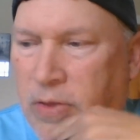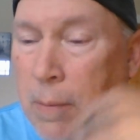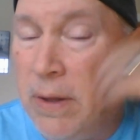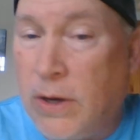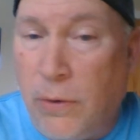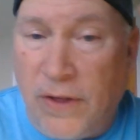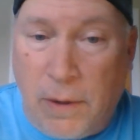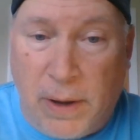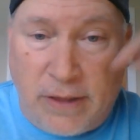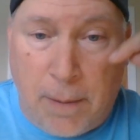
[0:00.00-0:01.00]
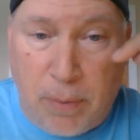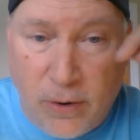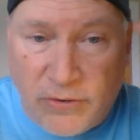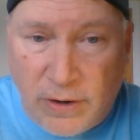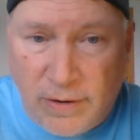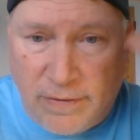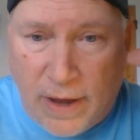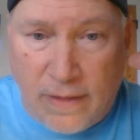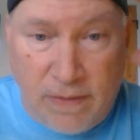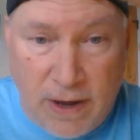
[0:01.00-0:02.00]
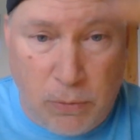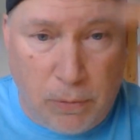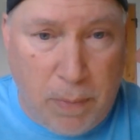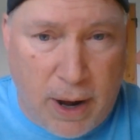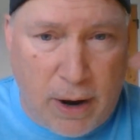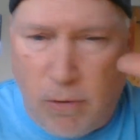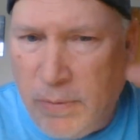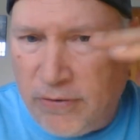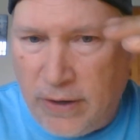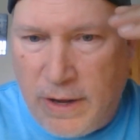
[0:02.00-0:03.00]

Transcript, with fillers: But the cool thing about that person is that they will buy almost